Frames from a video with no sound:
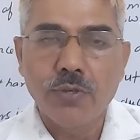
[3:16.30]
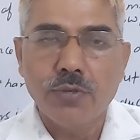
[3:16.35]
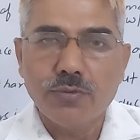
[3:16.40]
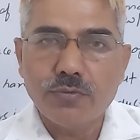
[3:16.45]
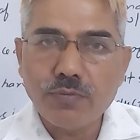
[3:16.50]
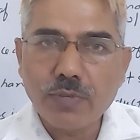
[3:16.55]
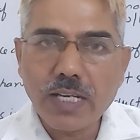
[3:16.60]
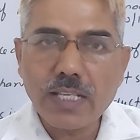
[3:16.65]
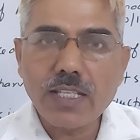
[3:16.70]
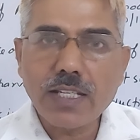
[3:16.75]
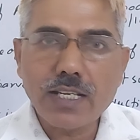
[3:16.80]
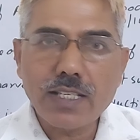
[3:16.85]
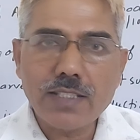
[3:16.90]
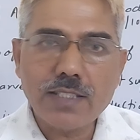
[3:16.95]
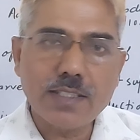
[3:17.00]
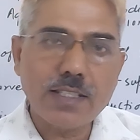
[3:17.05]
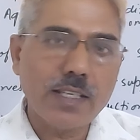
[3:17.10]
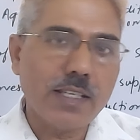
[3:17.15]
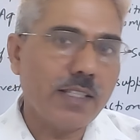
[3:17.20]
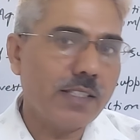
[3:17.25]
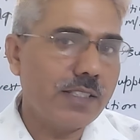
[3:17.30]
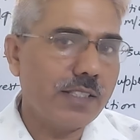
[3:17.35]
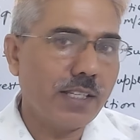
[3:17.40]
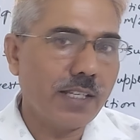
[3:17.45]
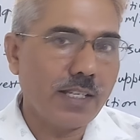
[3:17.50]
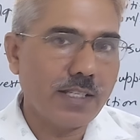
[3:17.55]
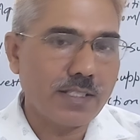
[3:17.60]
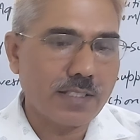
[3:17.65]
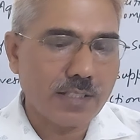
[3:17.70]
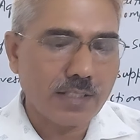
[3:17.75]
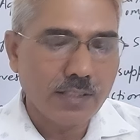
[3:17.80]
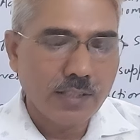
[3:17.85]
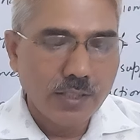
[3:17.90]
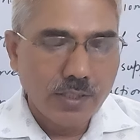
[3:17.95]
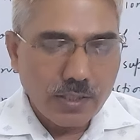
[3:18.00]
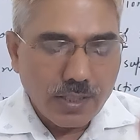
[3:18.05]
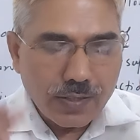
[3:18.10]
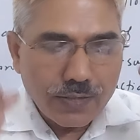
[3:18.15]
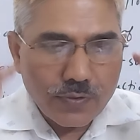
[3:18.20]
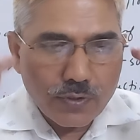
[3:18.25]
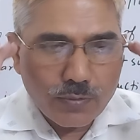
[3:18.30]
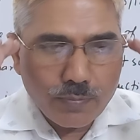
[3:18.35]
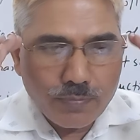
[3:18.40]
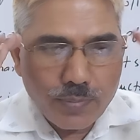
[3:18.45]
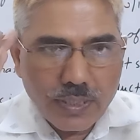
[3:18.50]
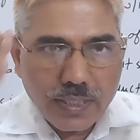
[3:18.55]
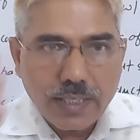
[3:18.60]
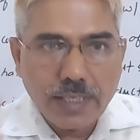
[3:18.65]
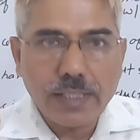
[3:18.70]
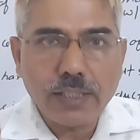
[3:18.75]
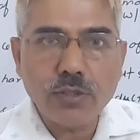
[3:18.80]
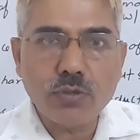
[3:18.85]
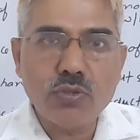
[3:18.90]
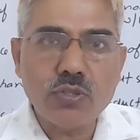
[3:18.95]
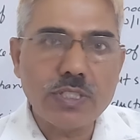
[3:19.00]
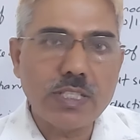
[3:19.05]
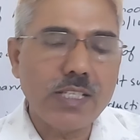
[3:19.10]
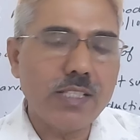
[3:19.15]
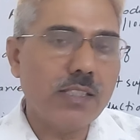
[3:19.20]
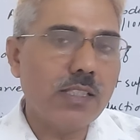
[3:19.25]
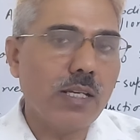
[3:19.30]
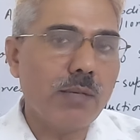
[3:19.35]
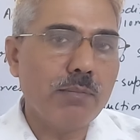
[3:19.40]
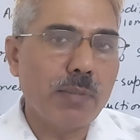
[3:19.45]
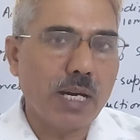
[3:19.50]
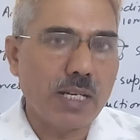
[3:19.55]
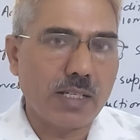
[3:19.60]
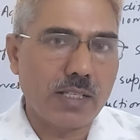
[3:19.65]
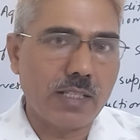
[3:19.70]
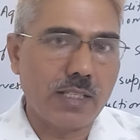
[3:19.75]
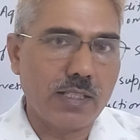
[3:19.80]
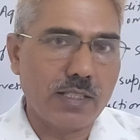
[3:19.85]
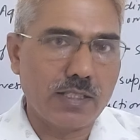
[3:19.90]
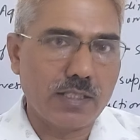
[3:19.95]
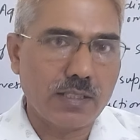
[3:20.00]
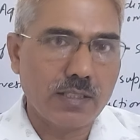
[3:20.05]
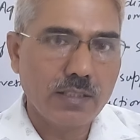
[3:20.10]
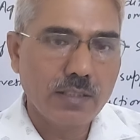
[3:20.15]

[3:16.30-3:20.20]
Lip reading: Why I say easiest? If you begin to see in the market,